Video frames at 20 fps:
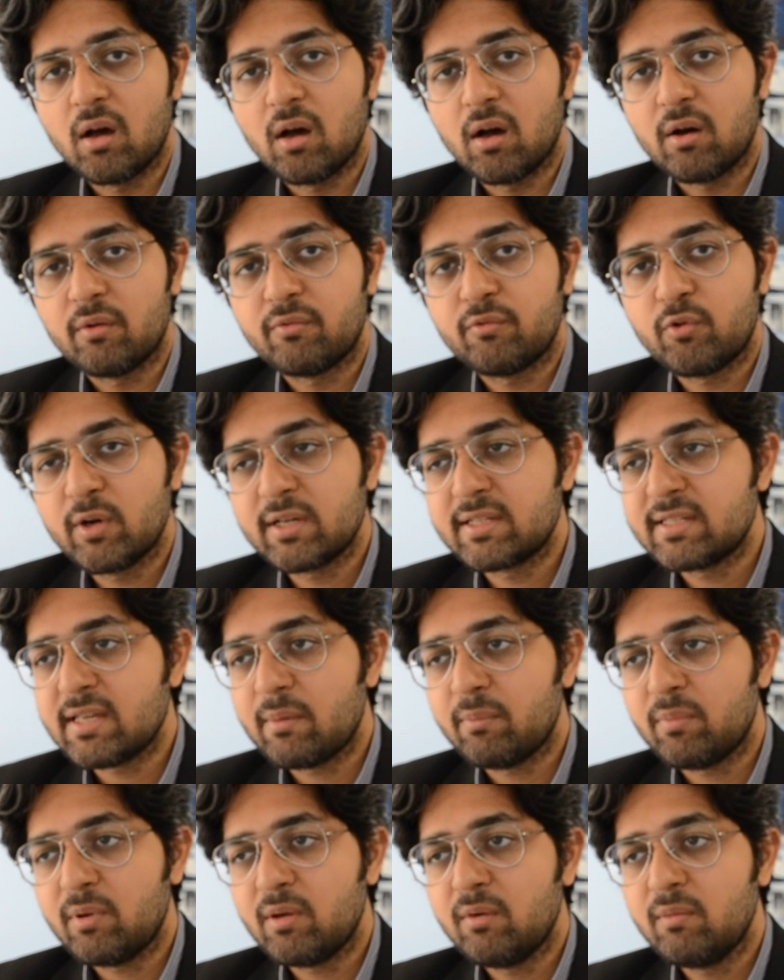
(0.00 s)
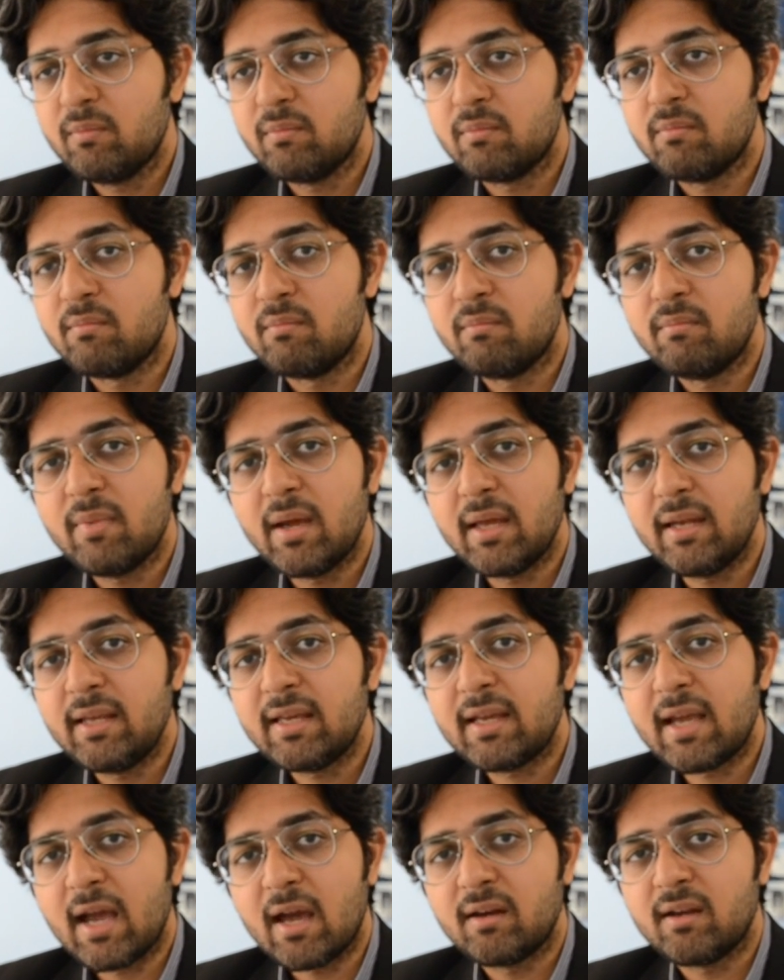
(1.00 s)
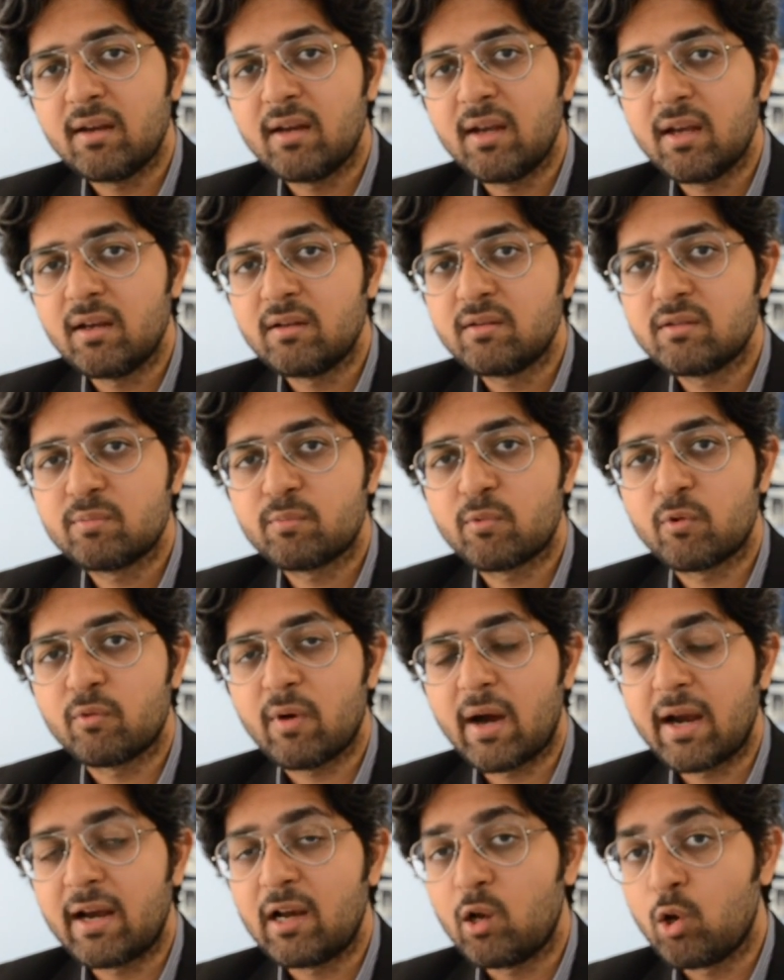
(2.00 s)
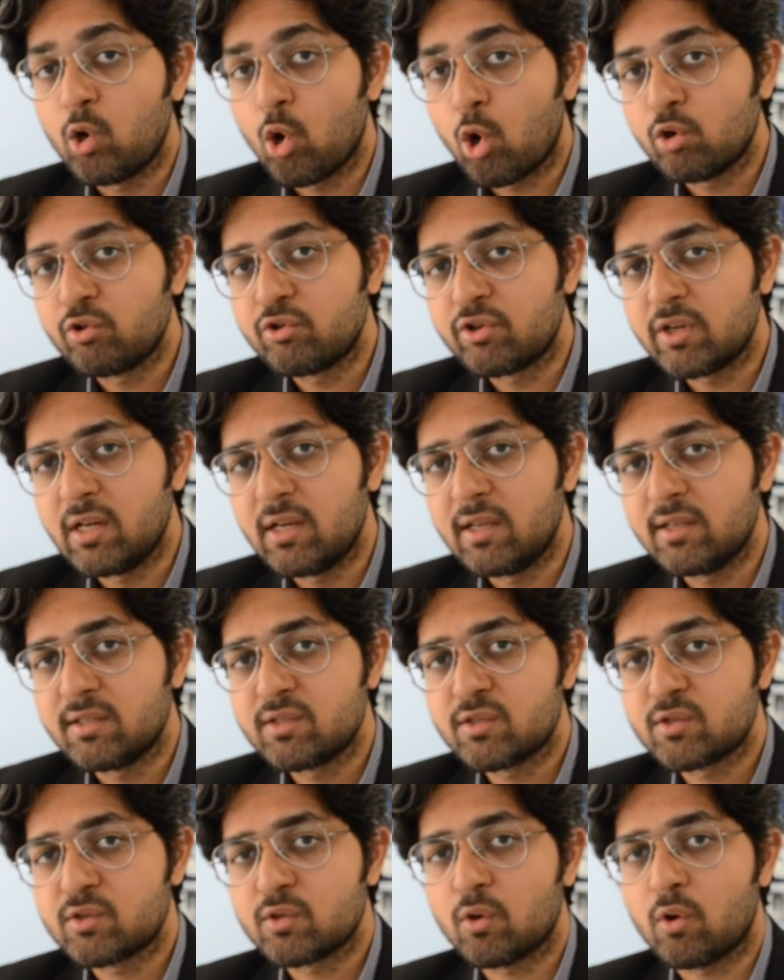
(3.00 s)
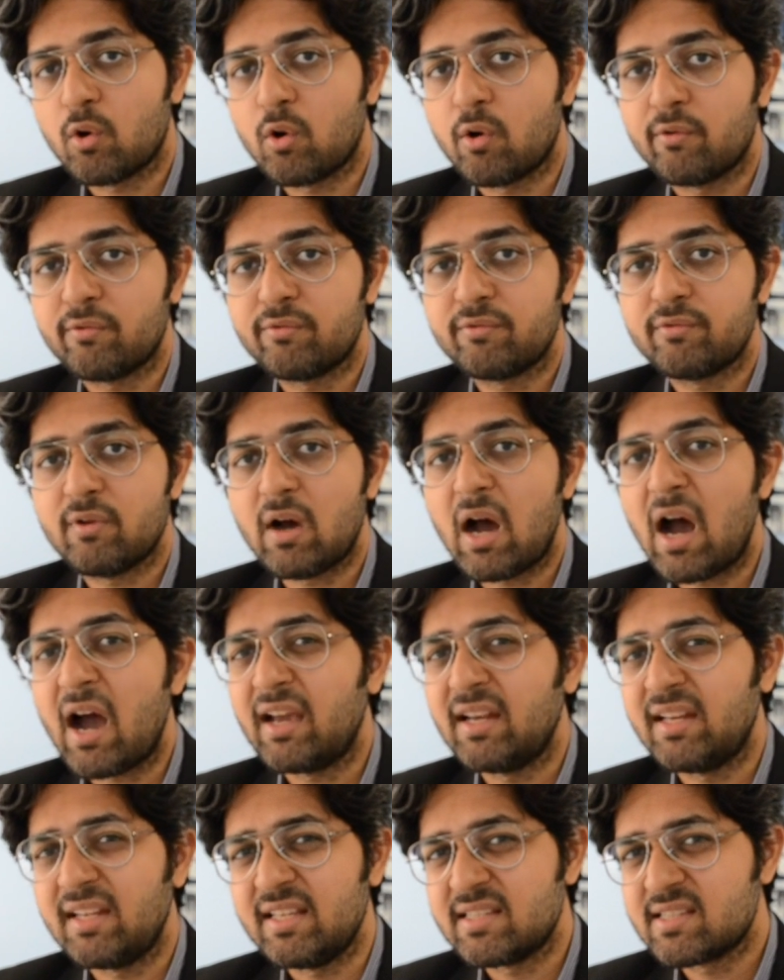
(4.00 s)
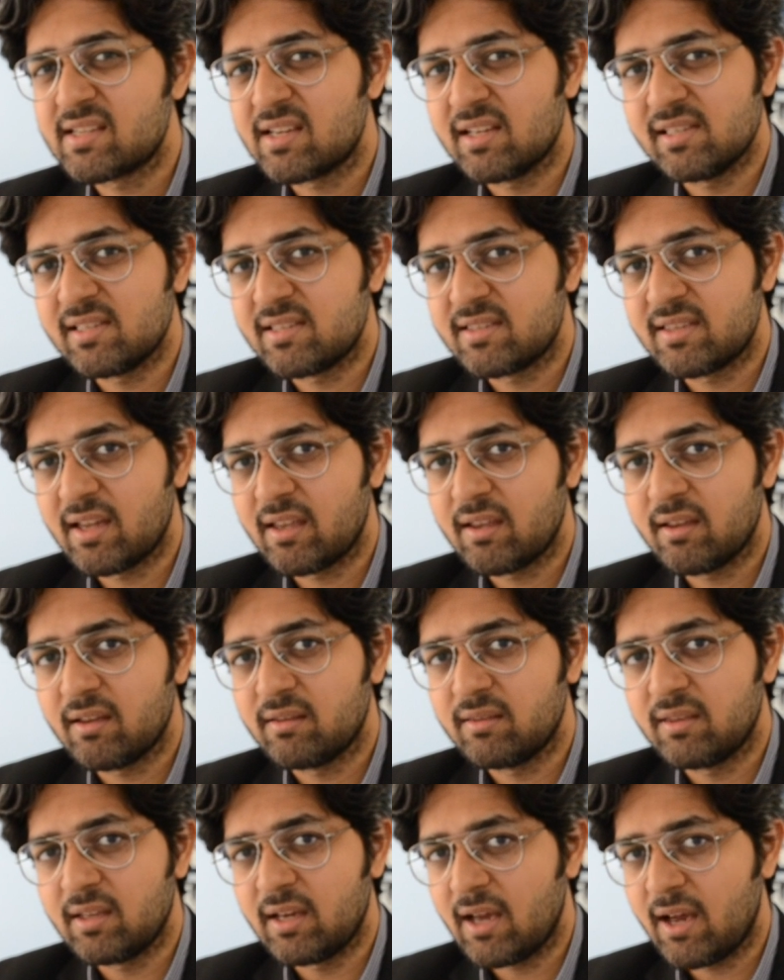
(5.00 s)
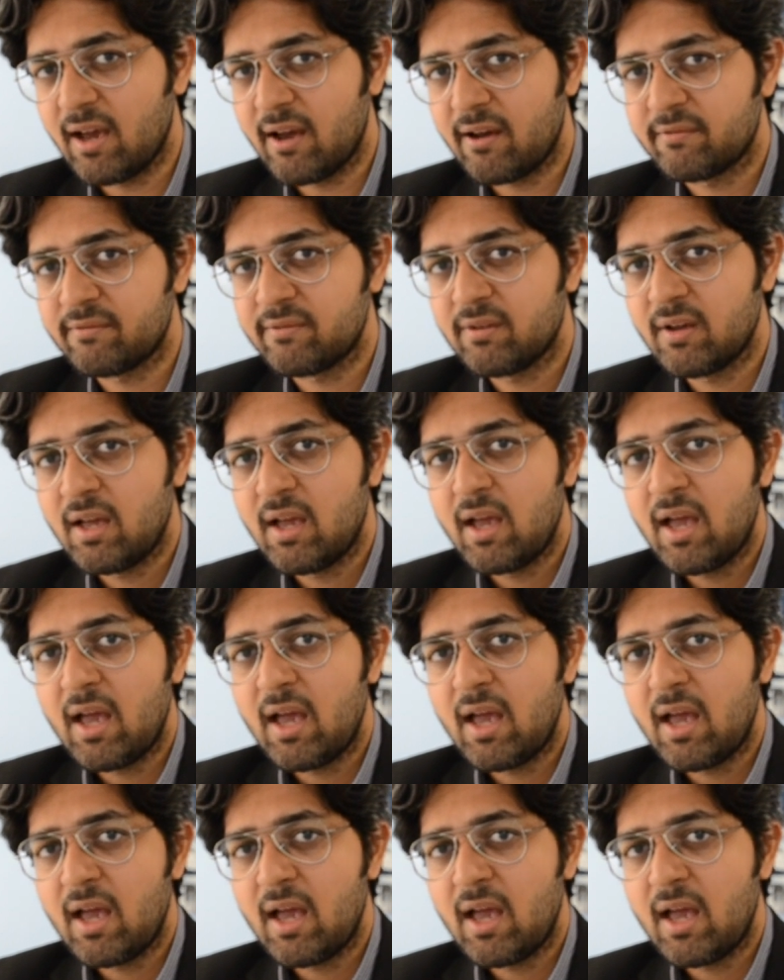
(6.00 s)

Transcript: For example, many candidates provide laundry lists of IT skills that they have,